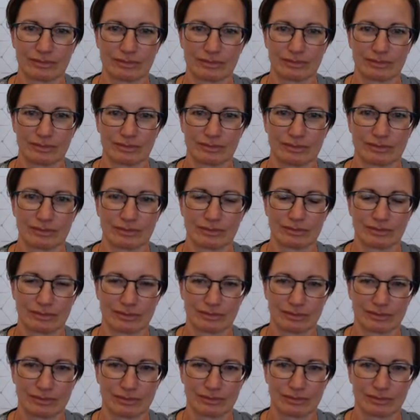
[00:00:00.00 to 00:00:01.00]

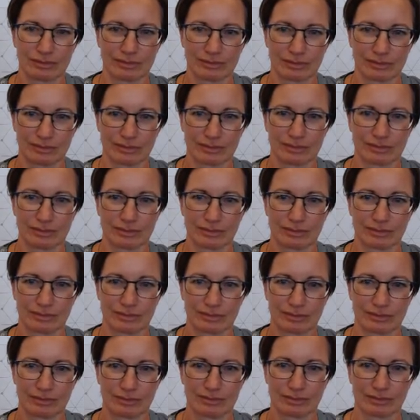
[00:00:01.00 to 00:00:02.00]

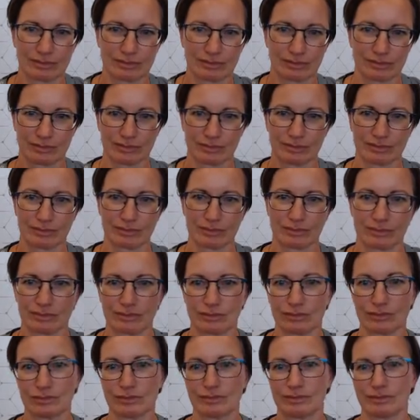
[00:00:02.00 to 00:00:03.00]

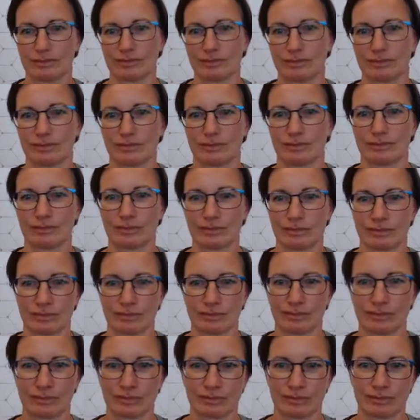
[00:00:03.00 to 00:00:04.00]

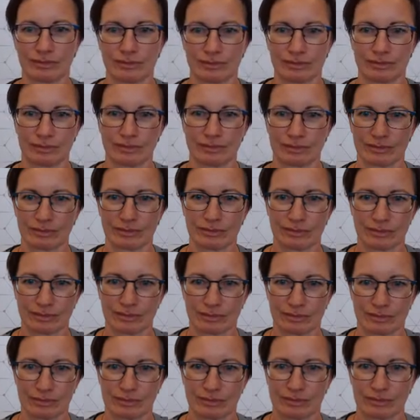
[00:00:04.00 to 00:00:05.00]

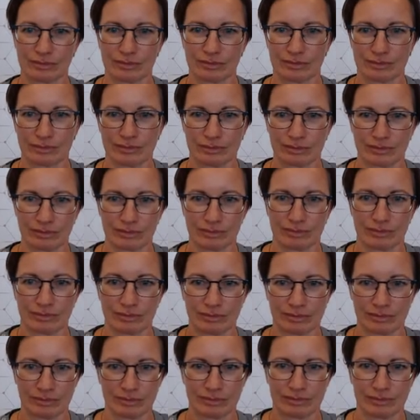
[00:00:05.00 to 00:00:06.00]

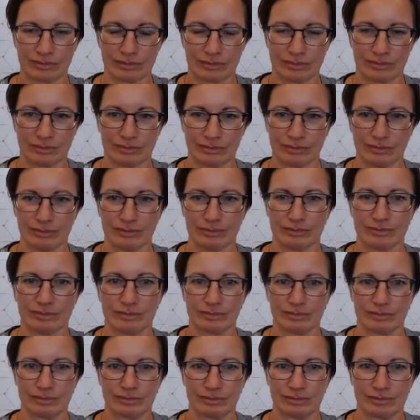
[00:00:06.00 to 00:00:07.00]

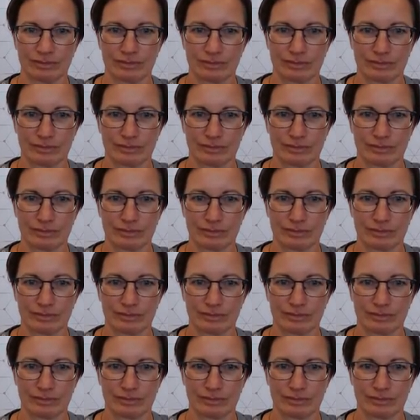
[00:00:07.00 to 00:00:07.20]
[no speech]